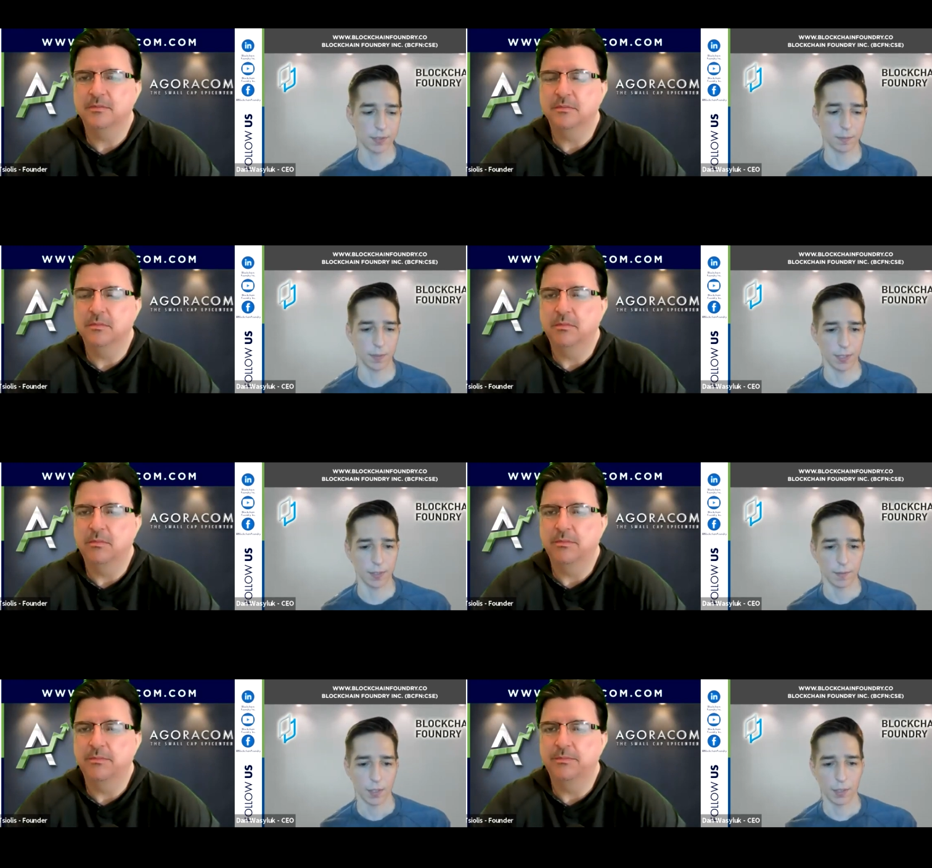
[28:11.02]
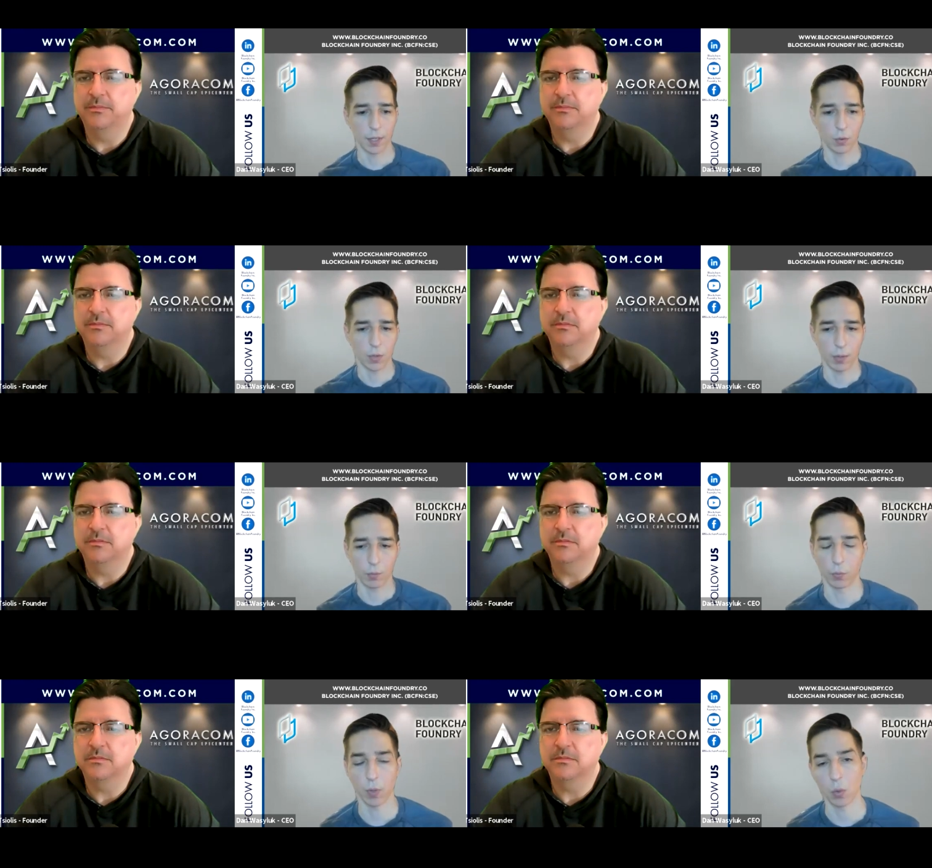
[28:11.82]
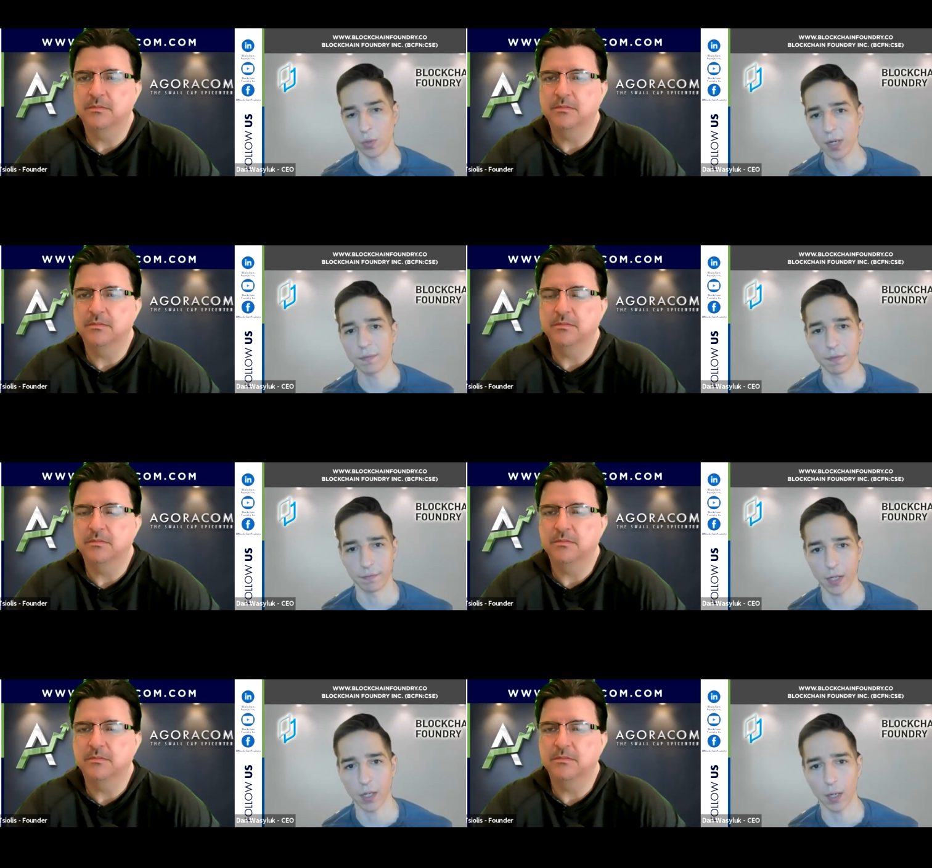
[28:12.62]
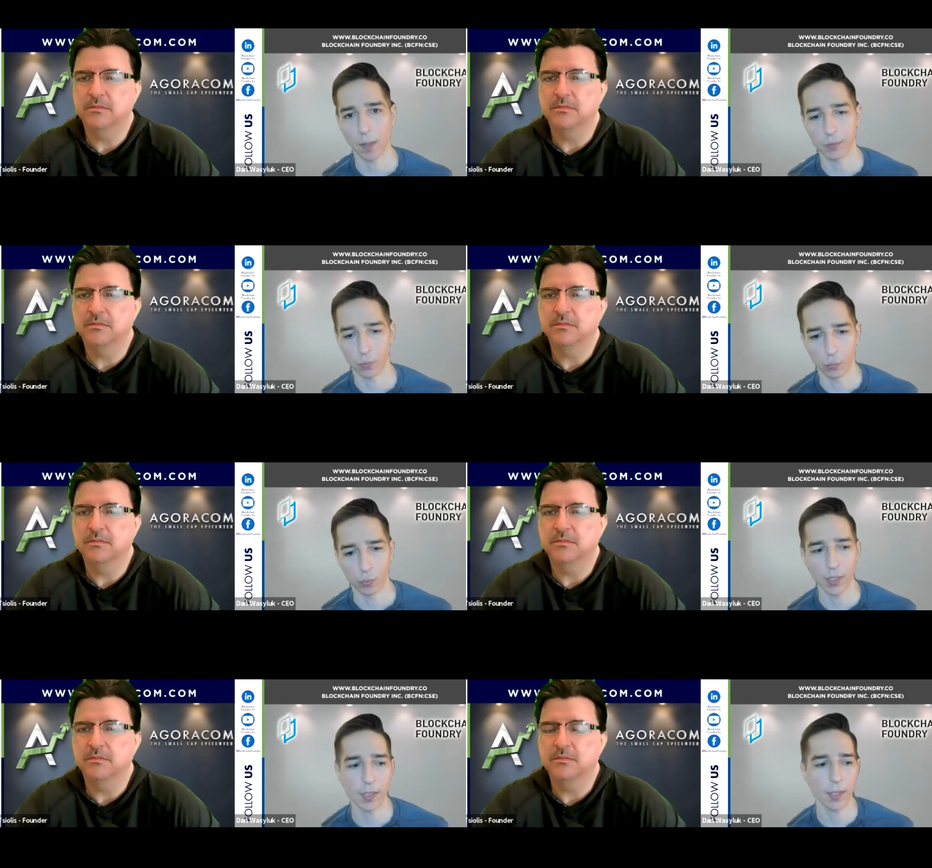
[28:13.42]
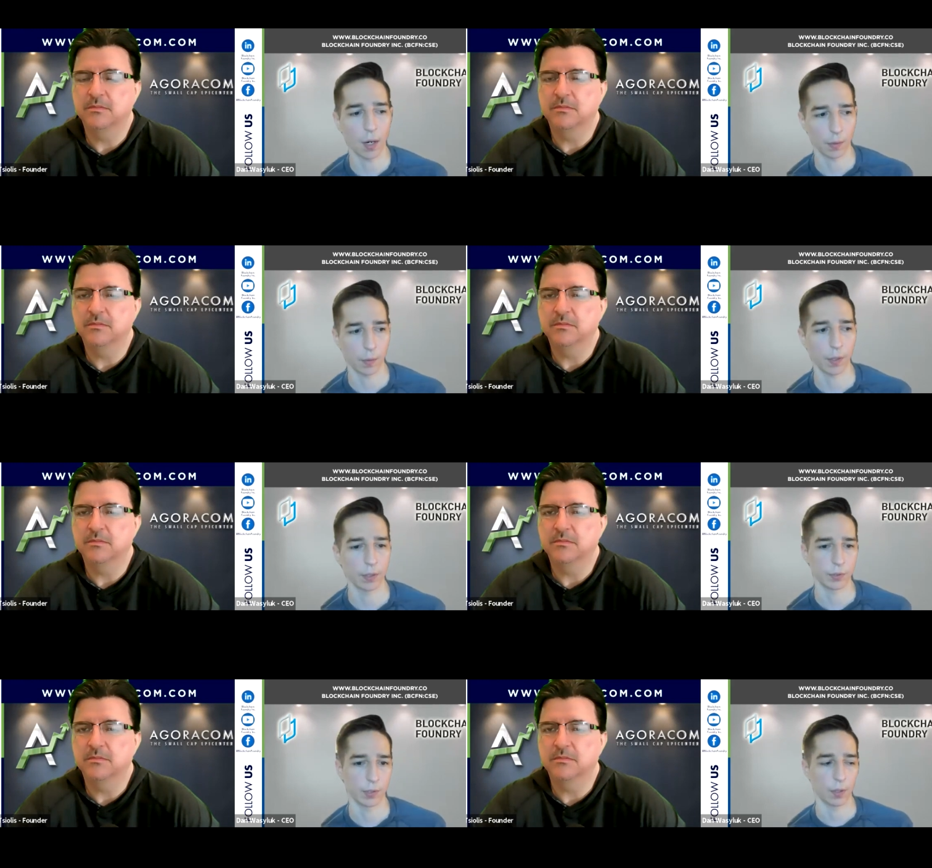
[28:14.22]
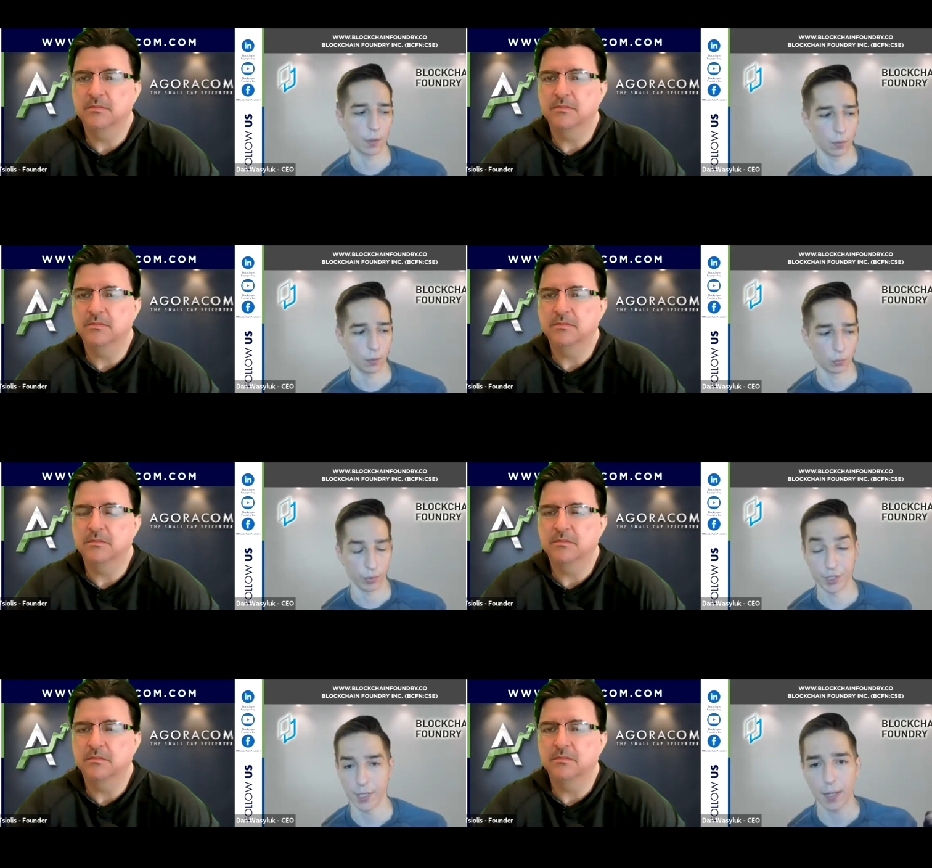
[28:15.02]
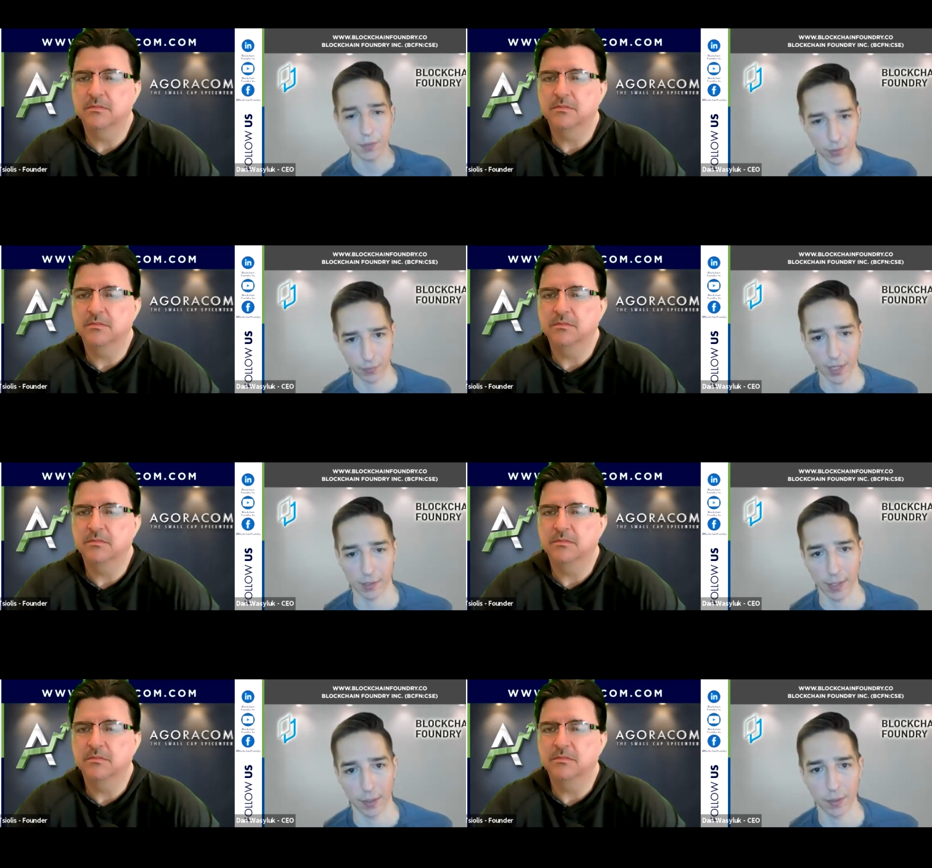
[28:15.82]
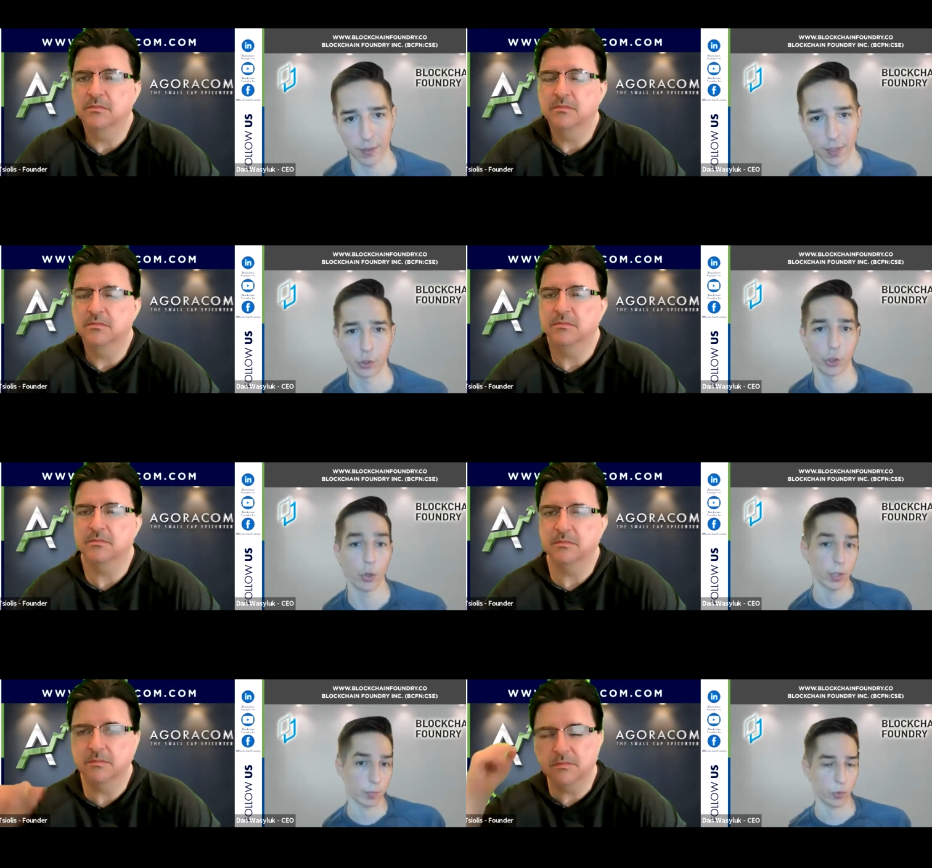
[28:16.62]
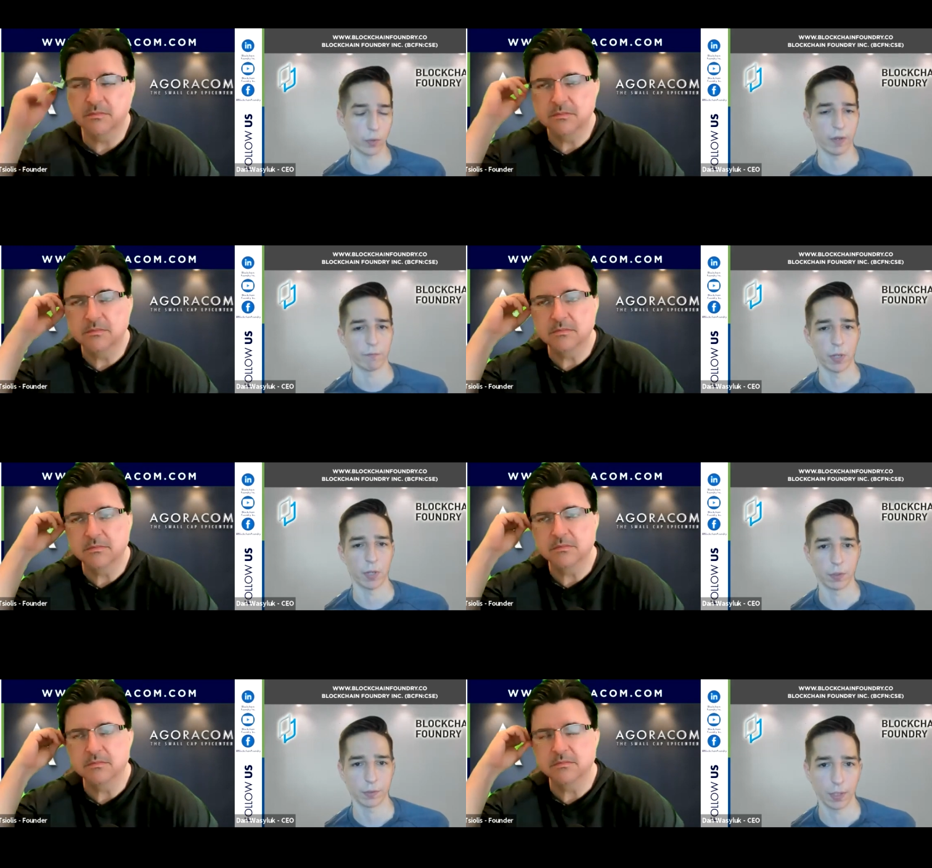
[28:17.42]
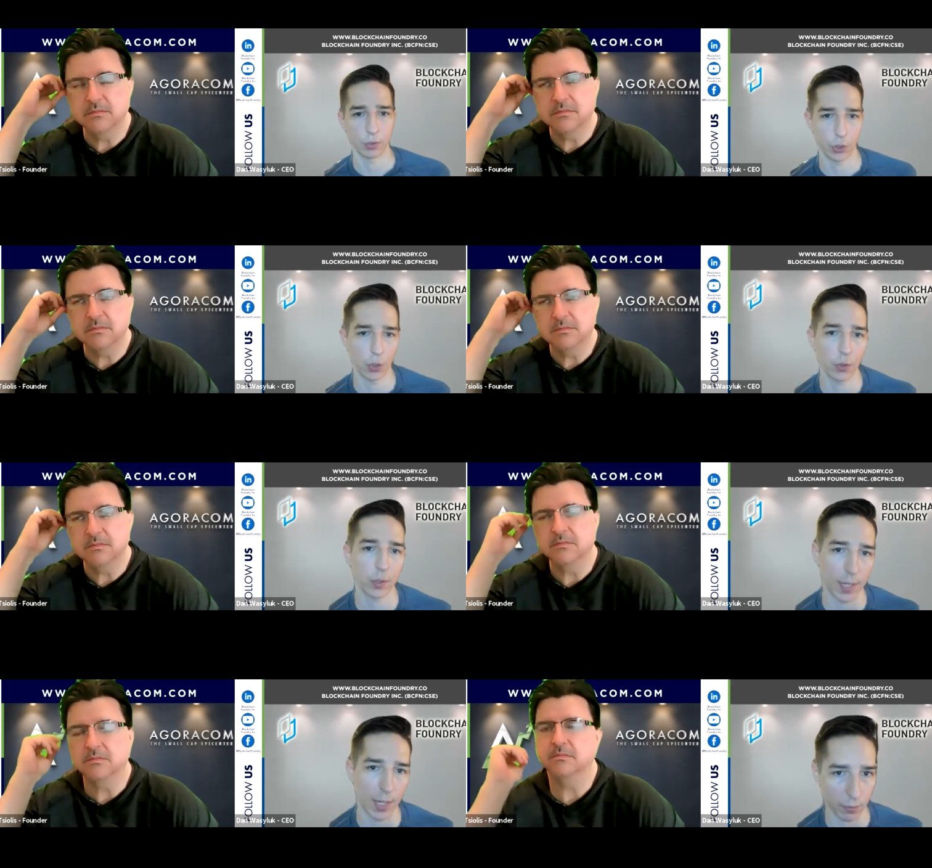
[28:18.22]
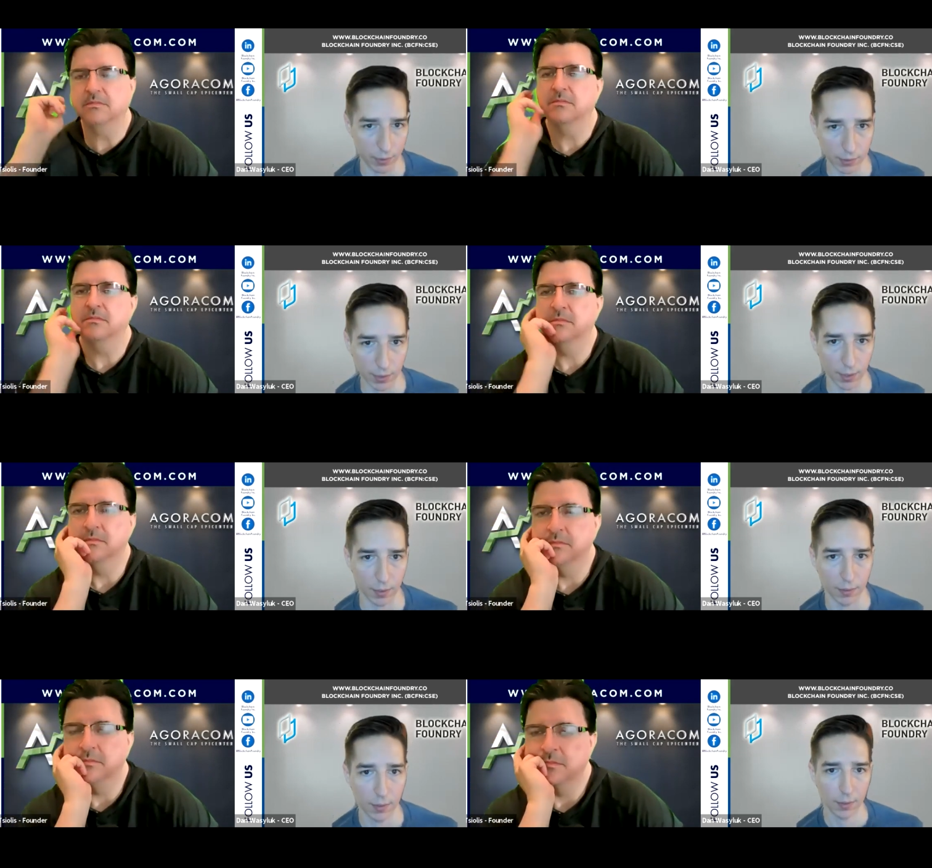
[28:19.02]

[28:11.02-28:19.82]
Speaker 1: to be, you know, like with what we've developed, we are going to go reach out to regulators and show them what we've built and show them how it can